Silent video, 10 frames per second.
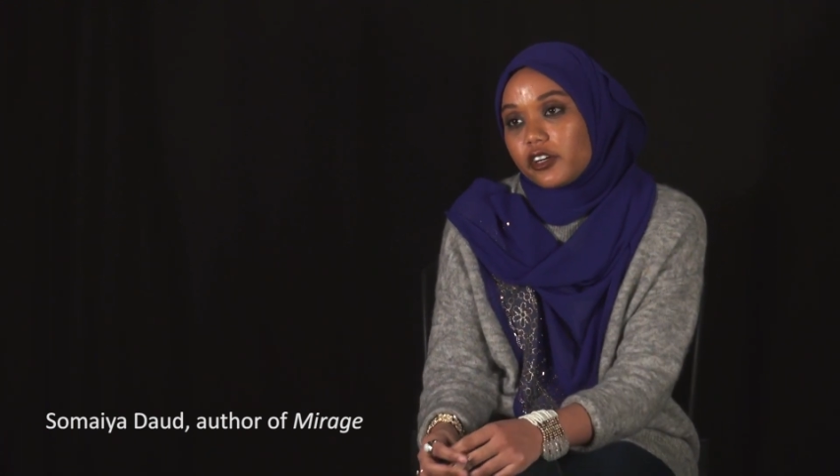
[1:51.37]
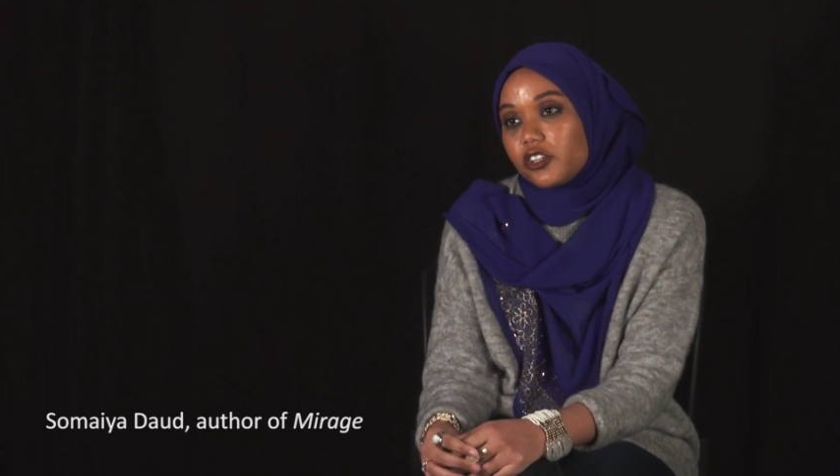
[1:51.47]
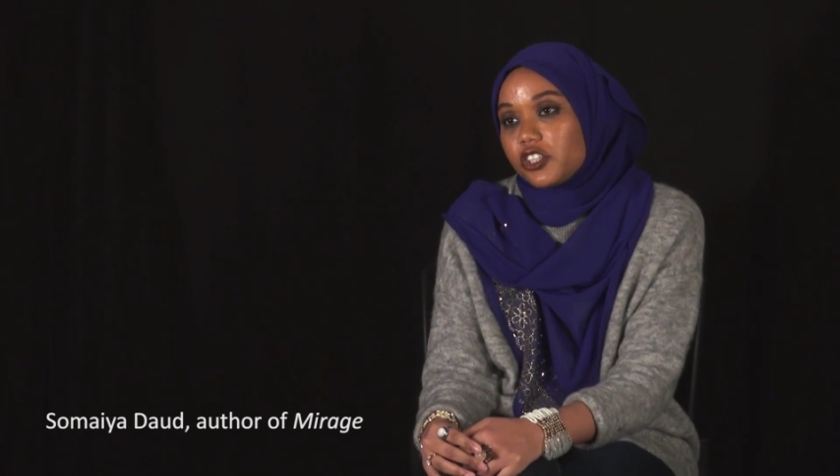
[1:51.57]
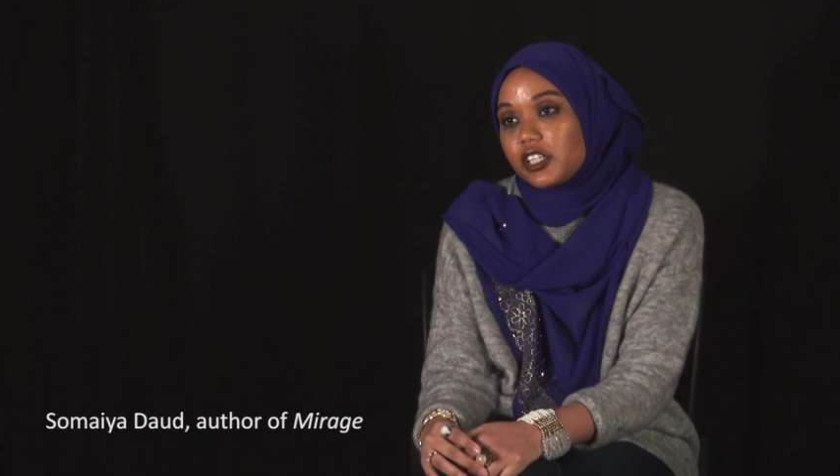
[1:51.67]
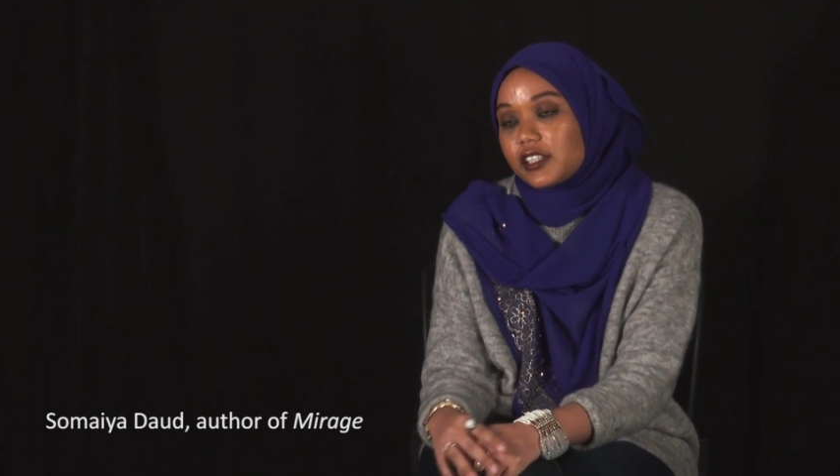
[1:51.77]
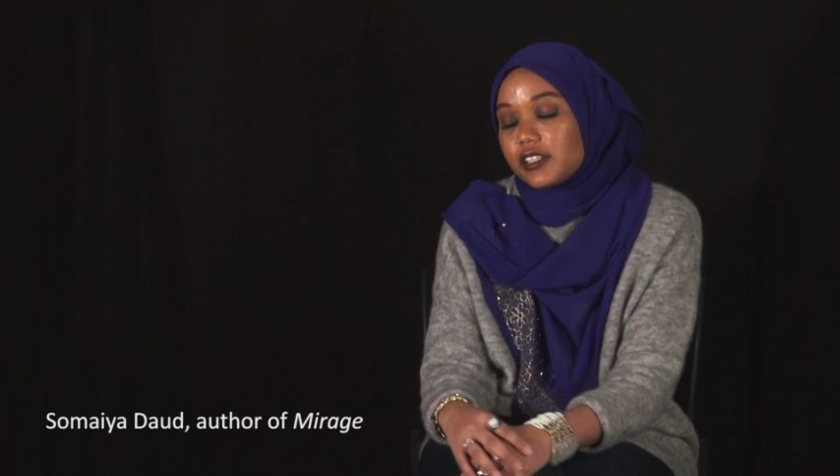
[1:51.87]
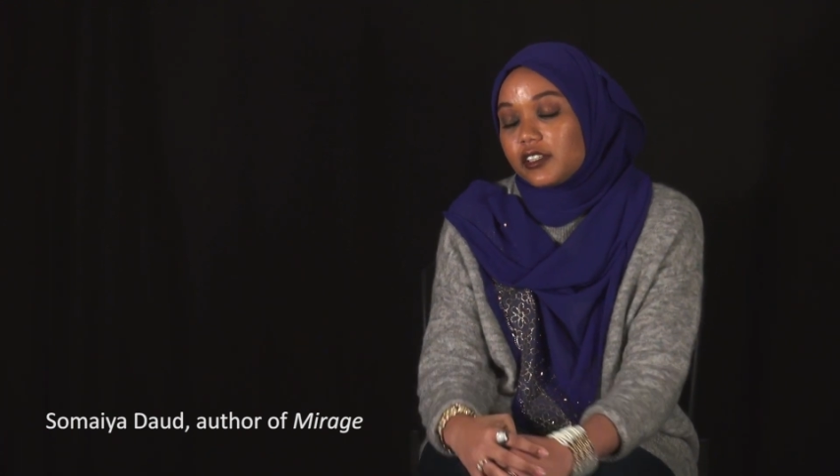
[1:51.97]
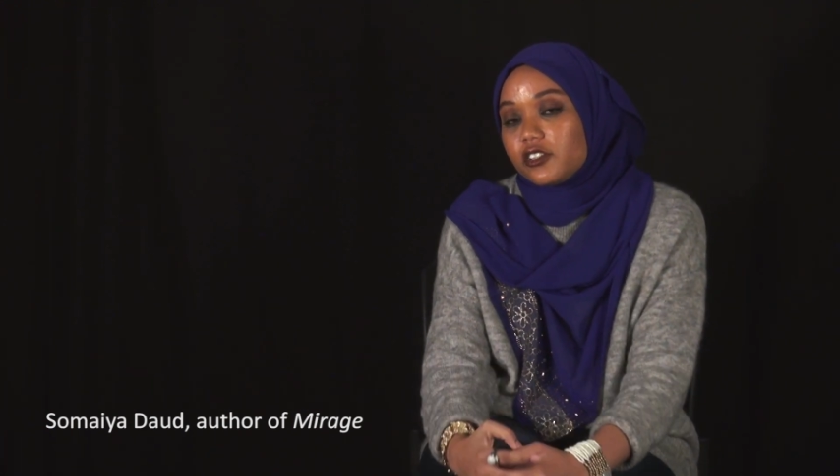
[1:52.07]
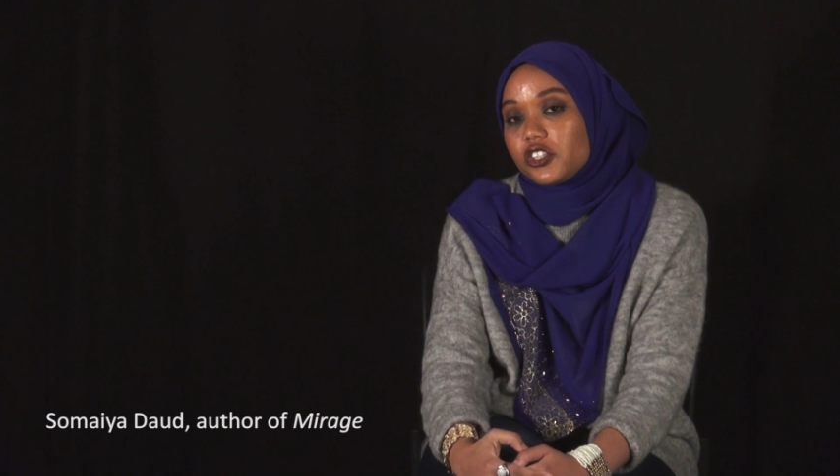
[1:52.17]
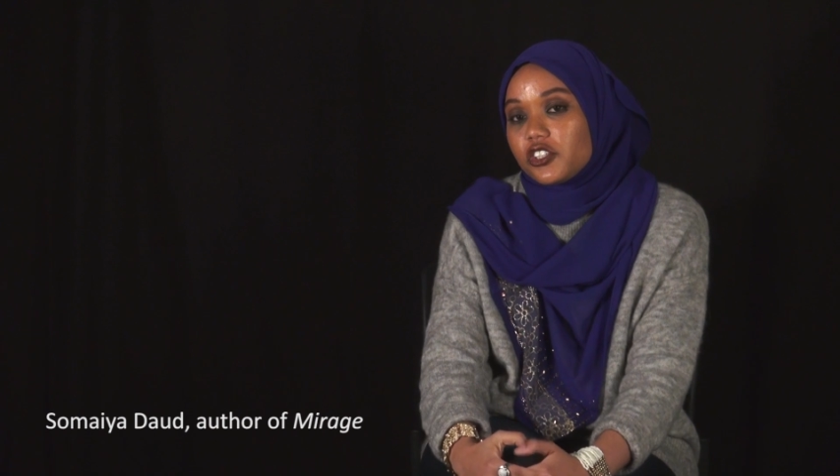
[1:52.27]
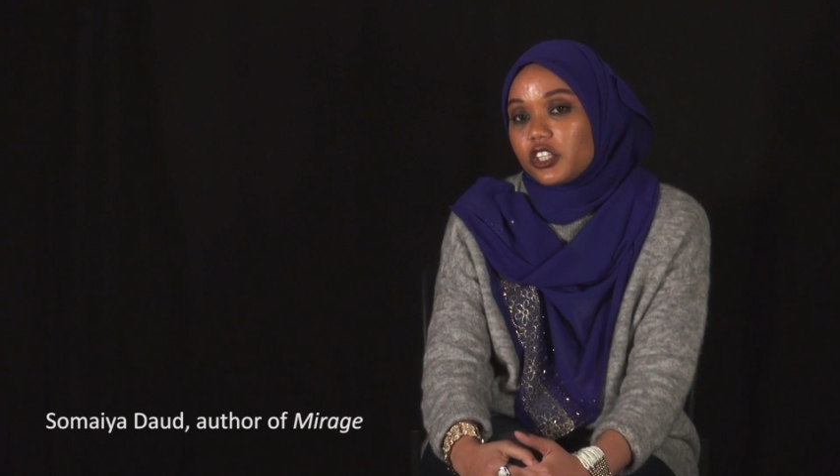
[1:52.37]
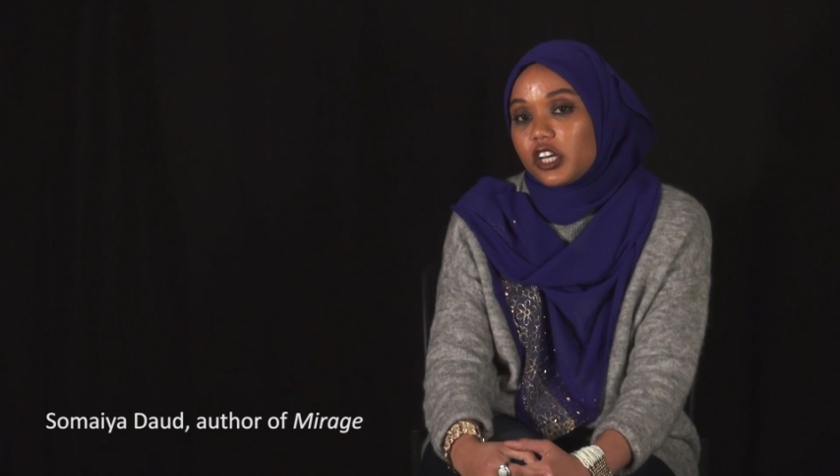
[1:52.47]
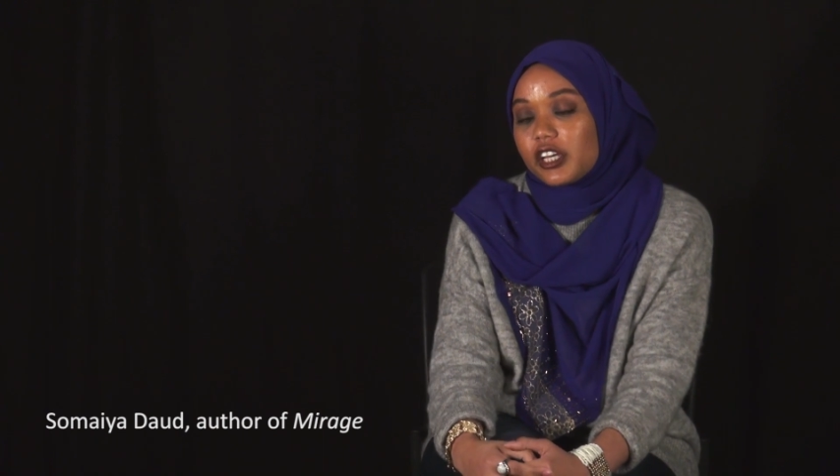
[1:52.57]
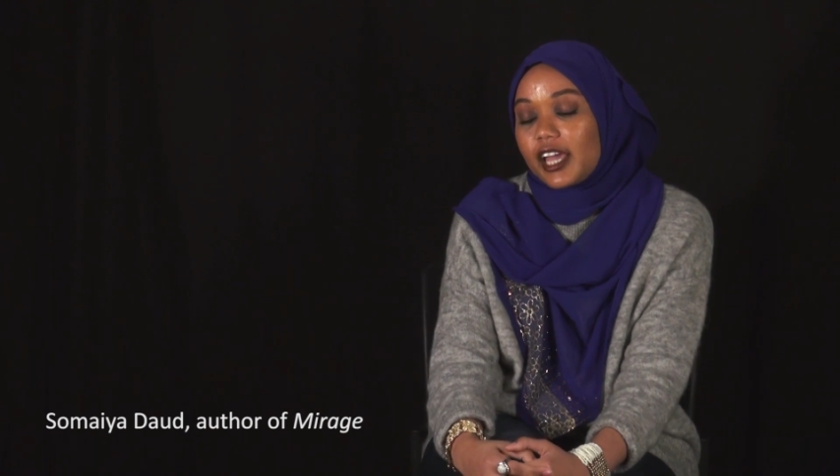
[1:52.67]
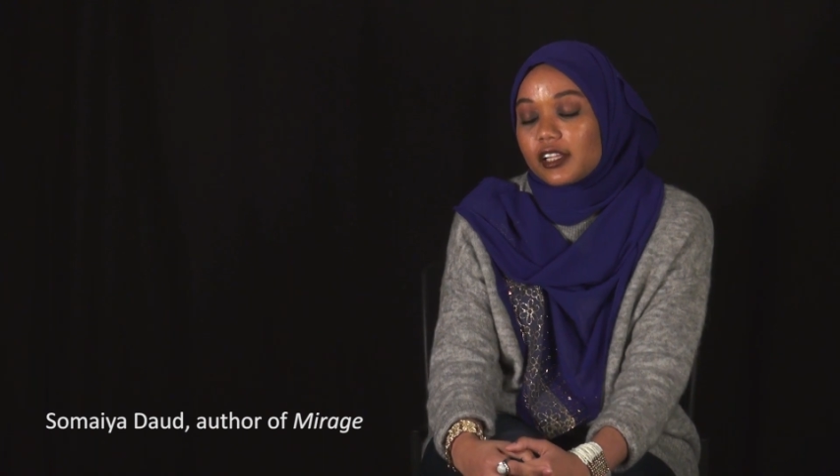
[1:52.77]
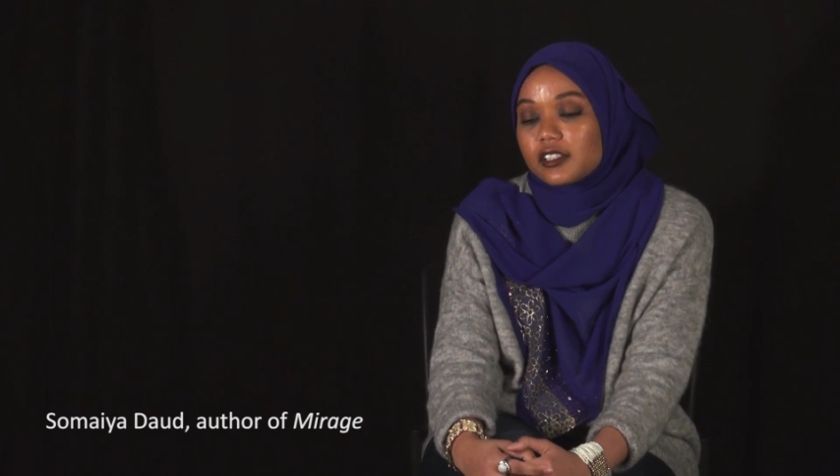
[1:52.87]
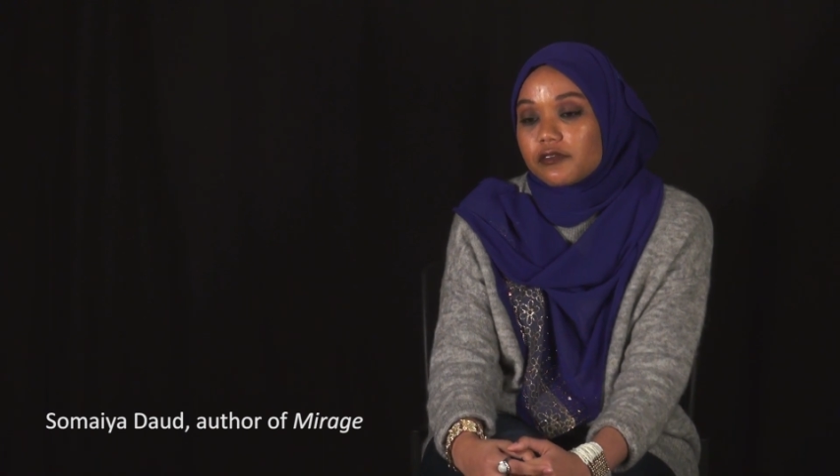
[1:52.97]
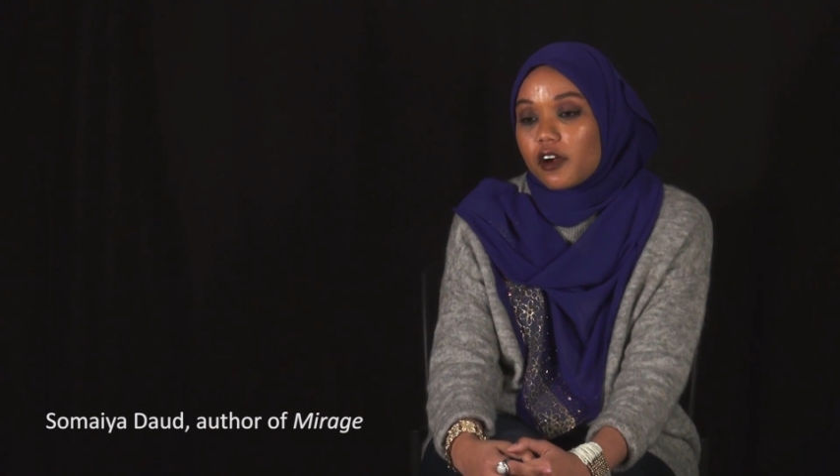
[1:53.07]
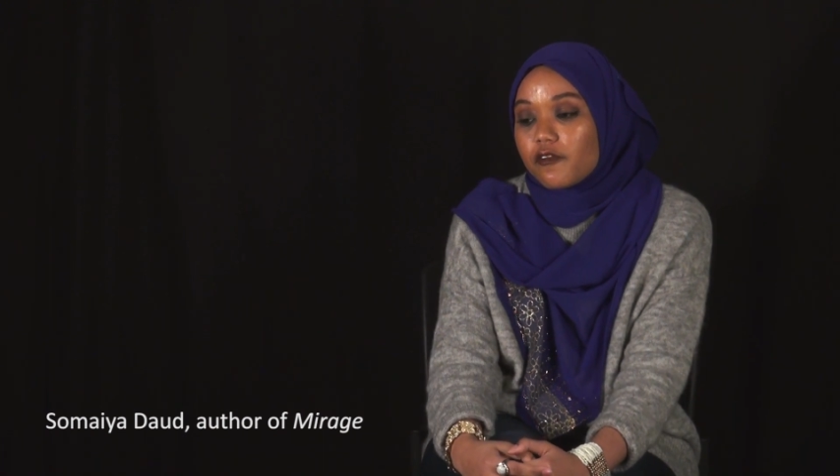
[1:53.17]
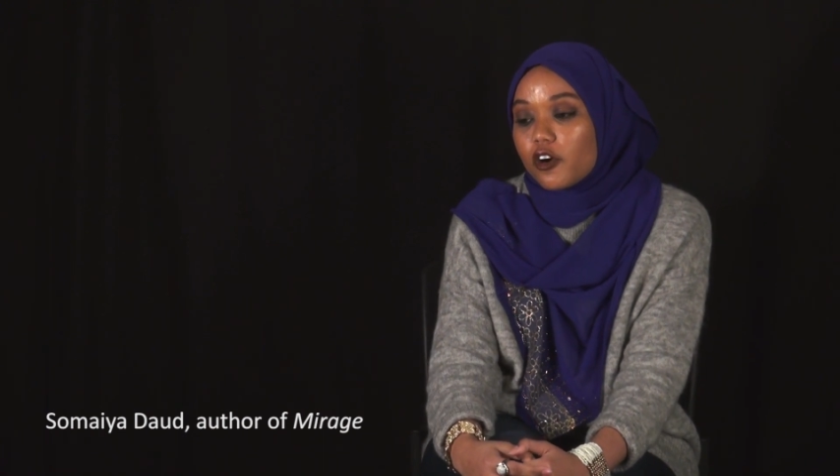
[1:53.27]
and she's in a galaxy far,